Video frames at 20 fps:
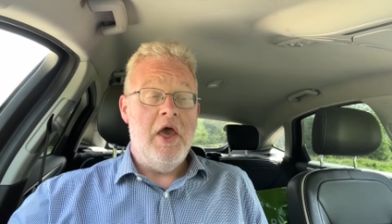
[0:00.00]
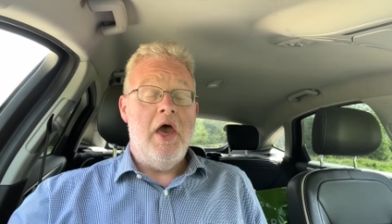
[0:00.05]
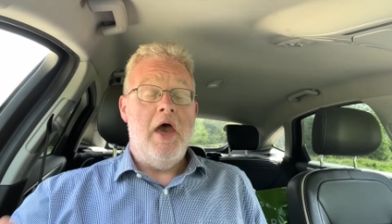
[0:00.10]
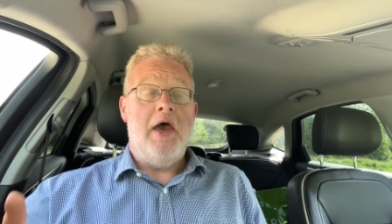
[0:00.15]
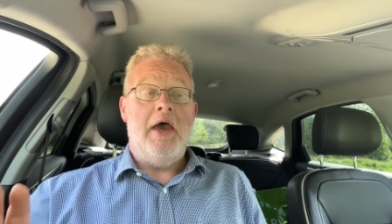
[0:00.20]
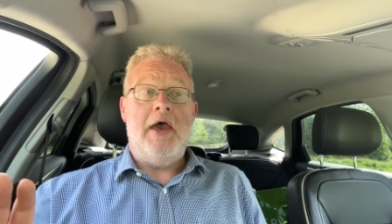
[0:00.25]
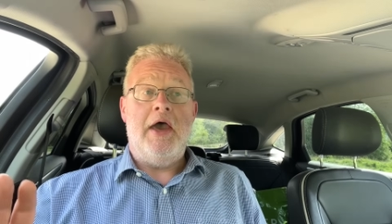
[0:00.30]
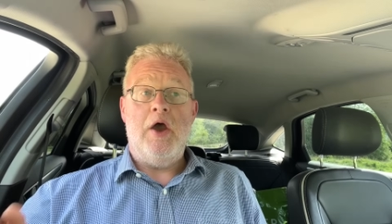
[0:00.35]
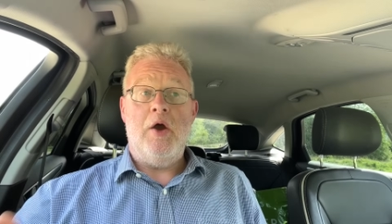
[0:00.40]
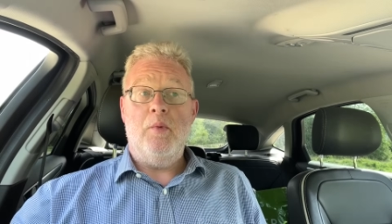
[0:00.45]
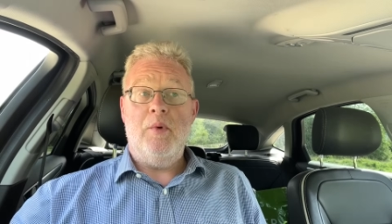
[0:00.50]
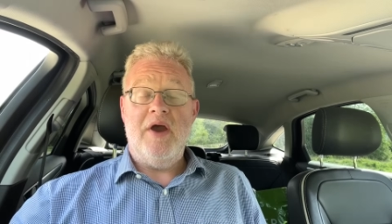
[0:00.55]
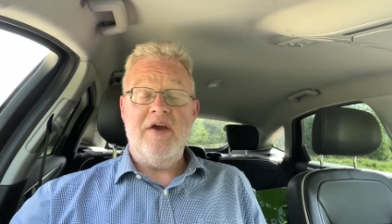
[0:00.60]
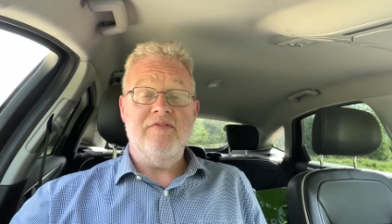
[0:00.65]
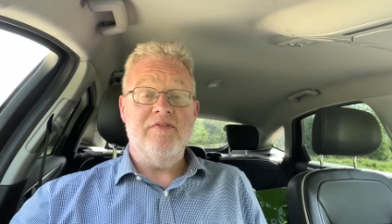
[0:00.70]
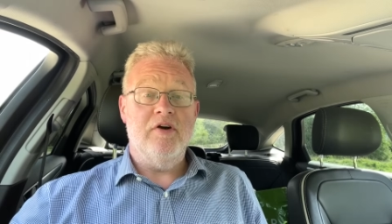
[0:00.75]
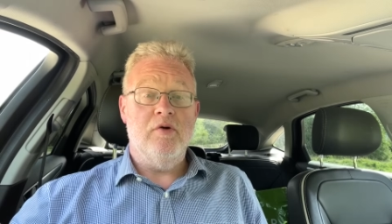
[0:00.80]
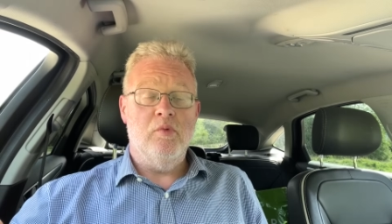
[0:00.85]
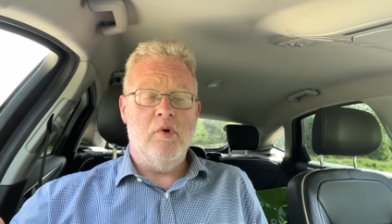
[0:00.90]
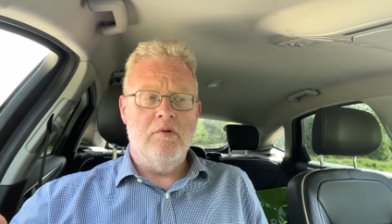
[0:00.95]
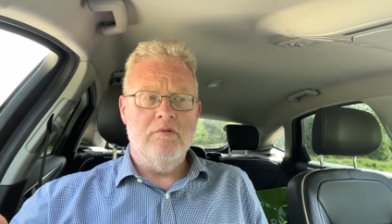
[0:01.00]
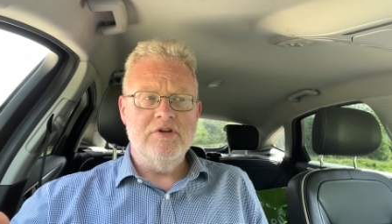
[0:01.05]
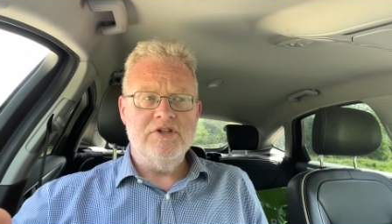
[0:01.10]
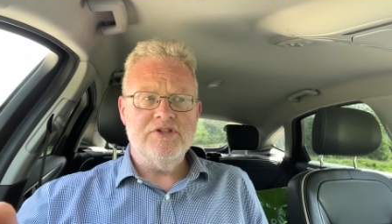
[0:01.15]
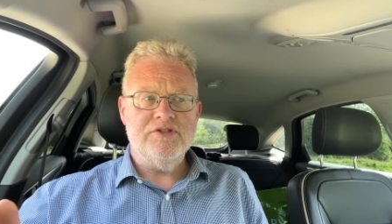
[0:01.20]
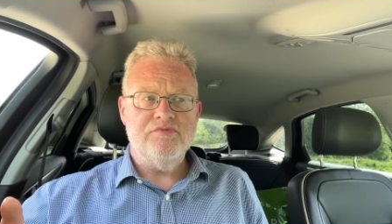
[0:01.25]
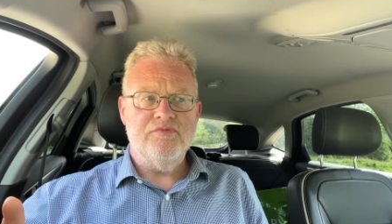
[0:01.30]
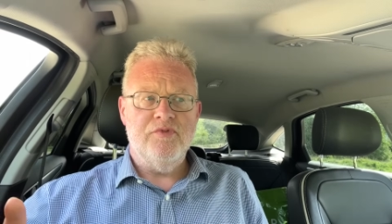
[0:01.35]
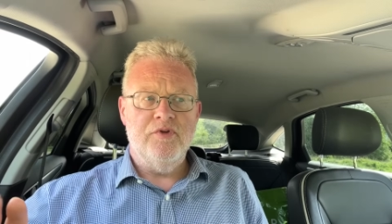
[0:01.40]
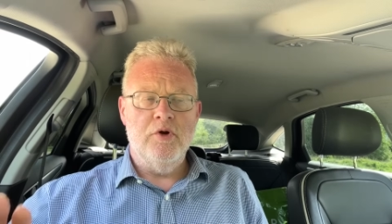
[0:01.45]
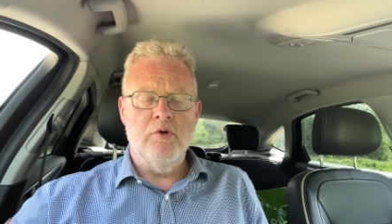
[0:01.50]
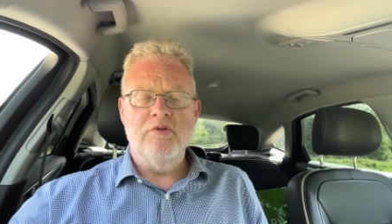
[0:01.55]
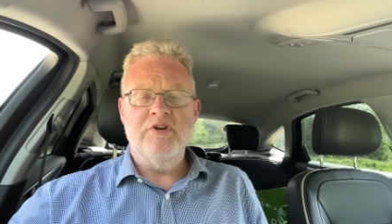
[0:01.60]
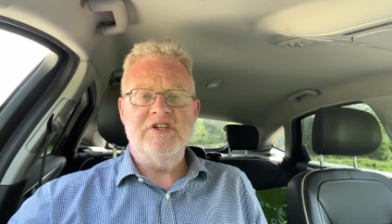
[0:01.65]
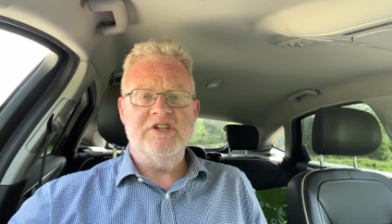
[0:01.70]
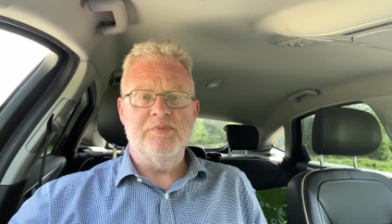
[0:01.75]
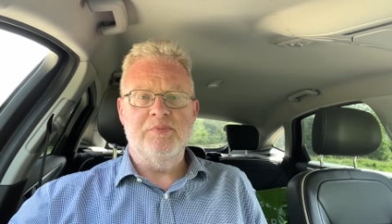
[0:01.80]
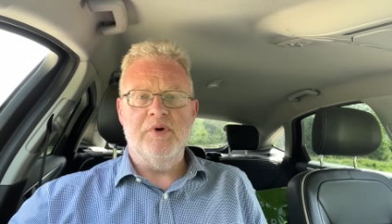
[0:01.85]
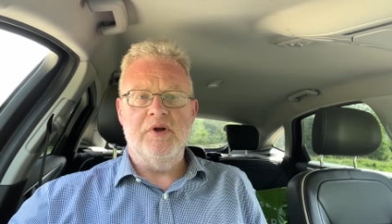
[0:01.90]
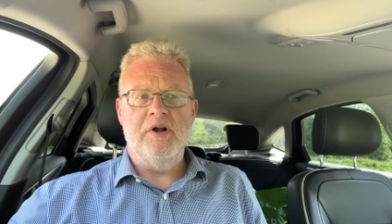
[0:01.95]
However, what was
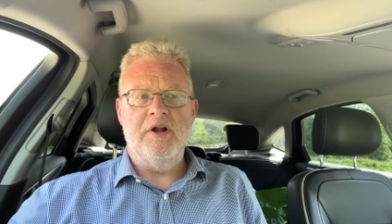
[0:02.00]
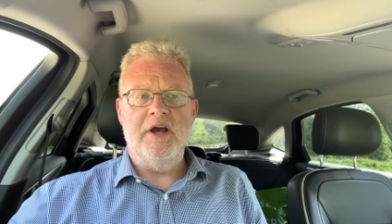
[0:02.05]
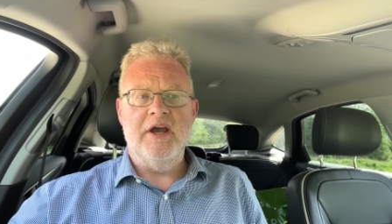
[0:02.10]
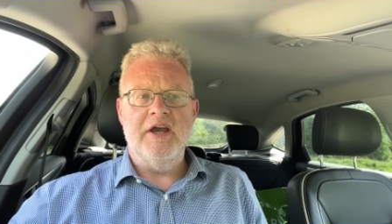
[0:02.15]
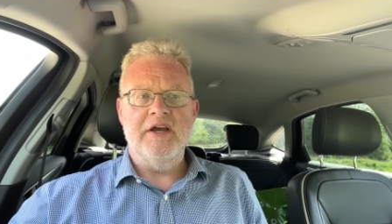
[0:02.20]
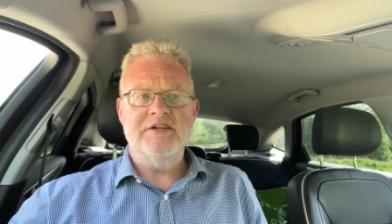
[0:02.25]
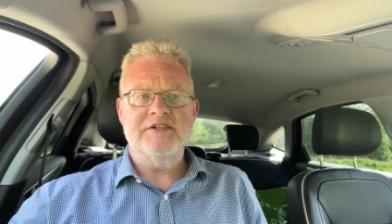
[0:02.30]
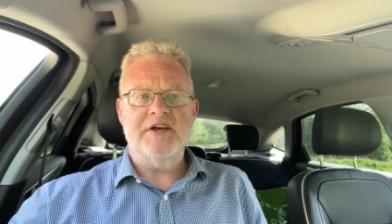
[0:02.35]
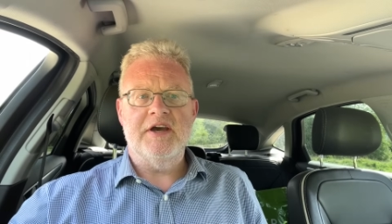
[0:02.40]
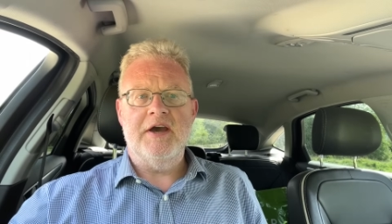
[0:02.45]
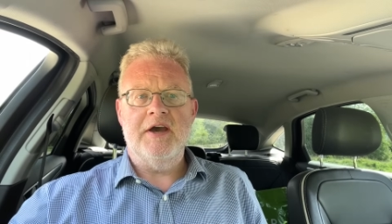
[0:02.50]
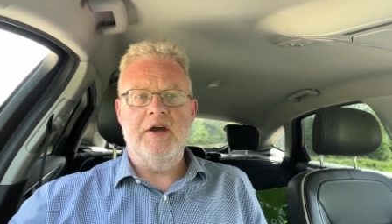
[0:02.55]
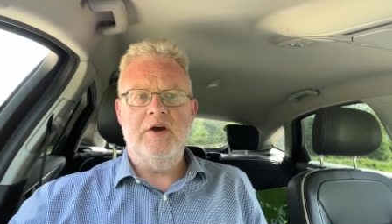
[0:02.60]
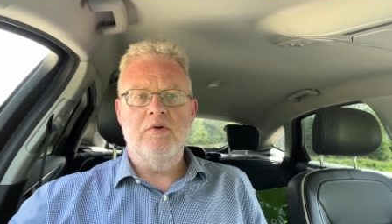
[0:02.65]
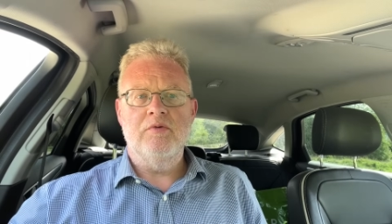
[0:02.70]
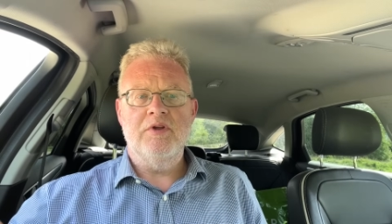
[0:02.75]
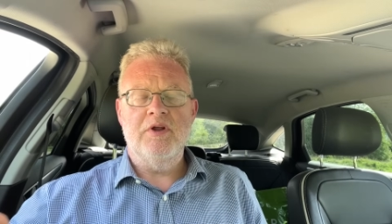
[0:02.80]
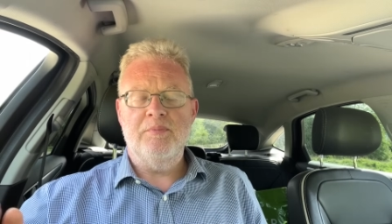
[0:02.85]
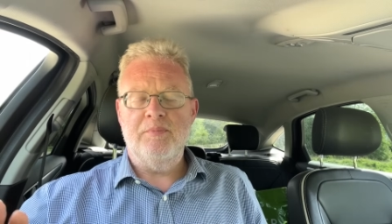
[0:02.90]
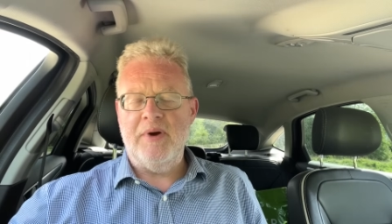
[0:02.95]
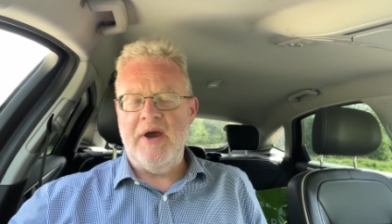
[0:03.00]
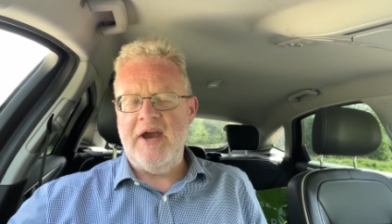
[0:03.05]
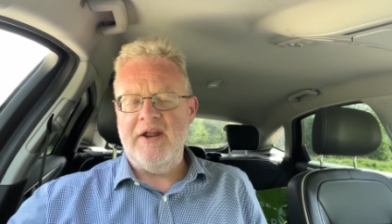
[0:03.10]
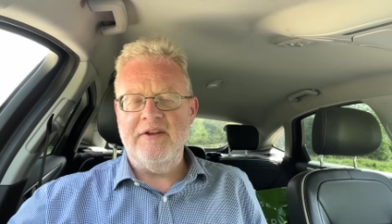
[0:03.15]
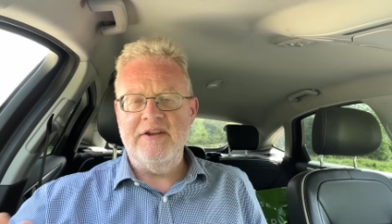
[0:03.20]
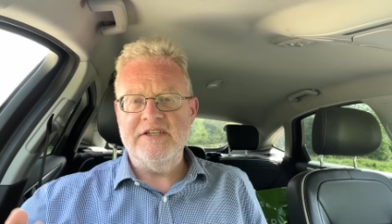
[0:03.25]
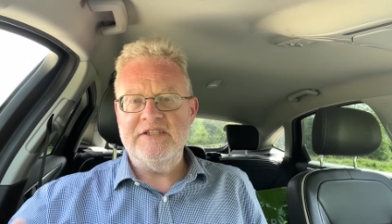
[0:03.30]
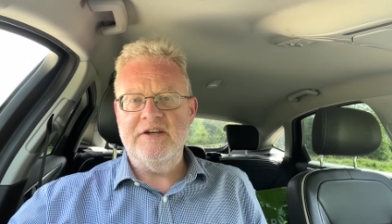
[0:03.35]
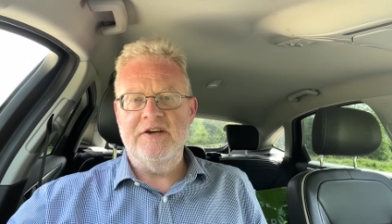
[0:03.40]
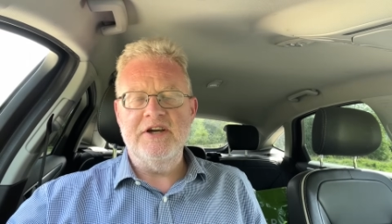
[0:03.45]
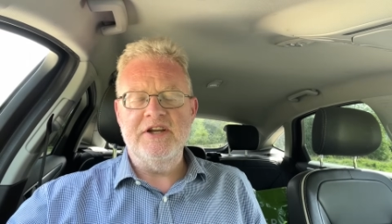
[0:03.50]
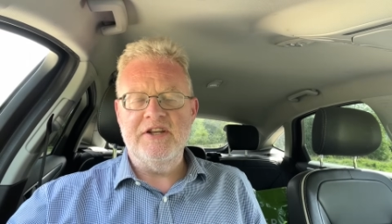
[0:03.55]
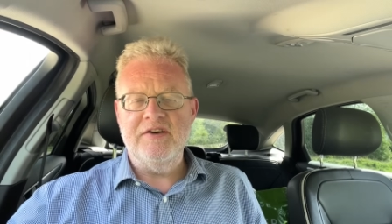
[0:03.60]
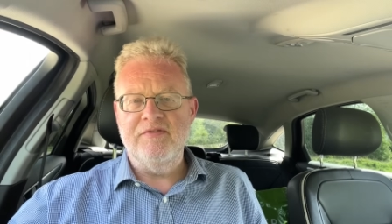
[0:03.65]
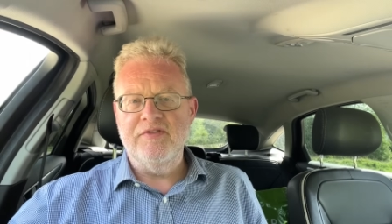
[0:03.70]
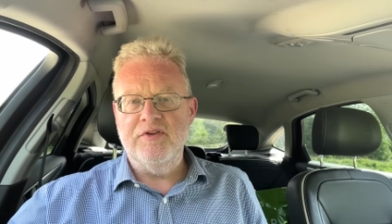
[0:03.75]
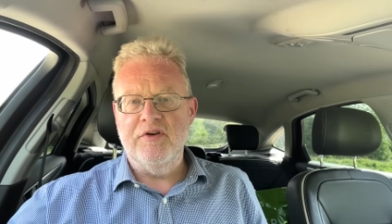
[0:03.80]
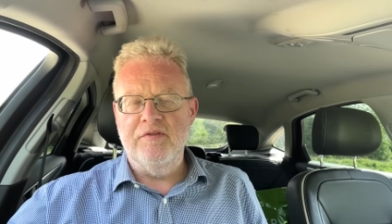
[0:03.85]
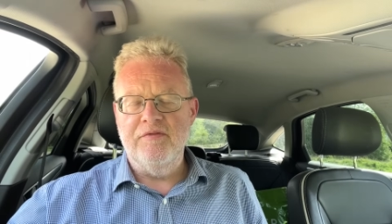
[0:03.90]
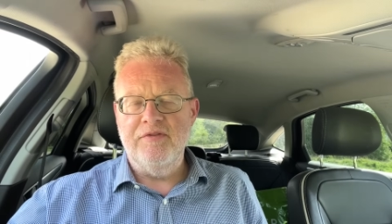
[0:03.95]
noticeable is how the pattern is slightly
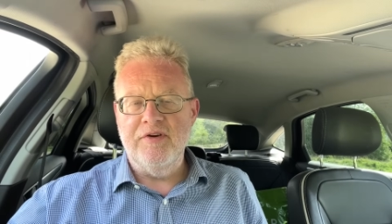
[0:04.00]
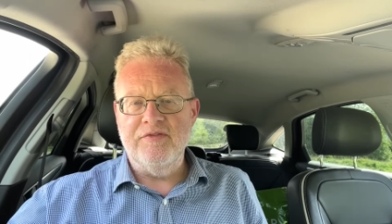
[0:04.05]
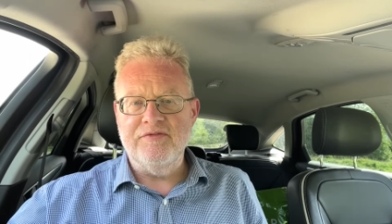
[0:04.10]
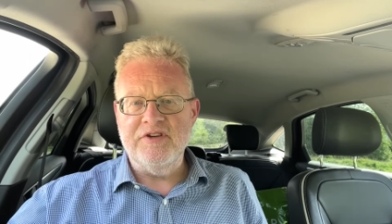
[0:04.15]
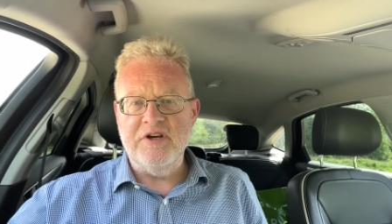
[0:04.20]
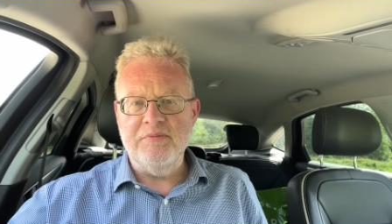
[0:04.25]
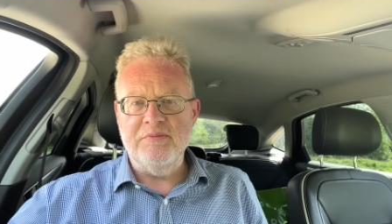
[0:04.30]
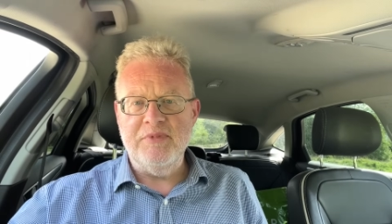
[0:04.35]
different on 15